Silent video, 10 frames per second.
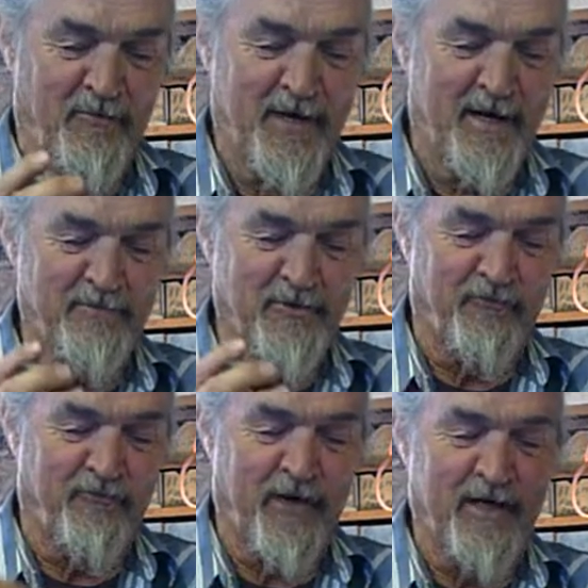Well, I was
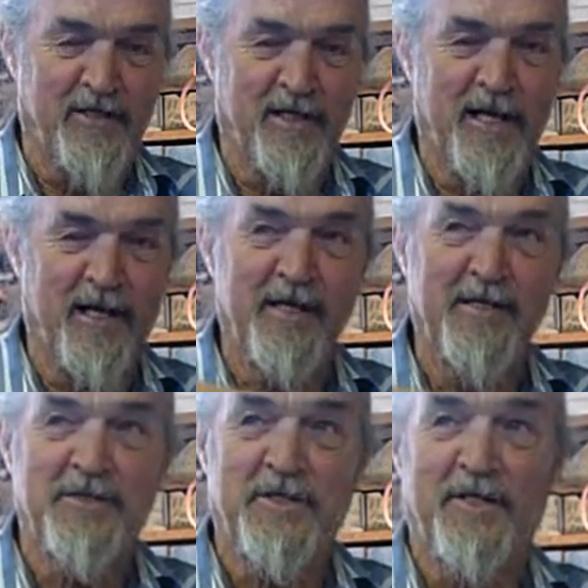afraid to let
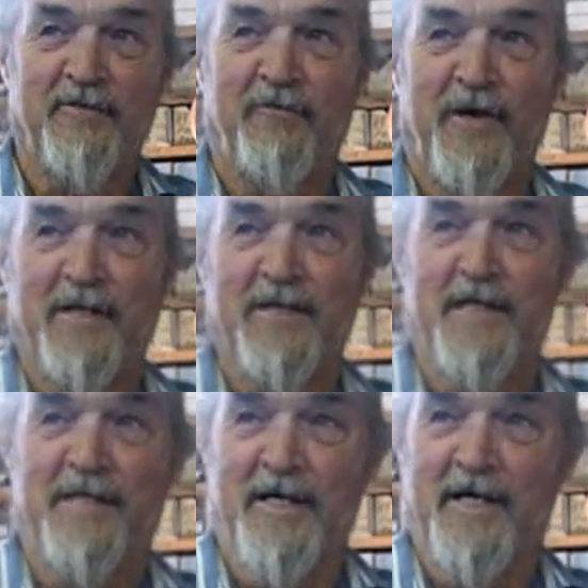Lynn see the fucking
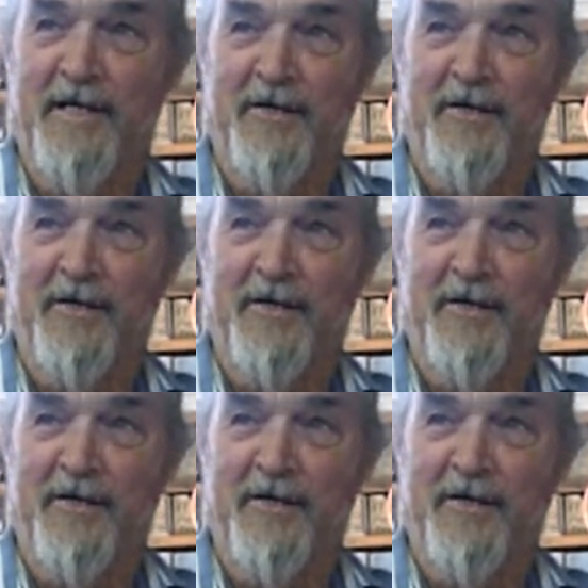thing because I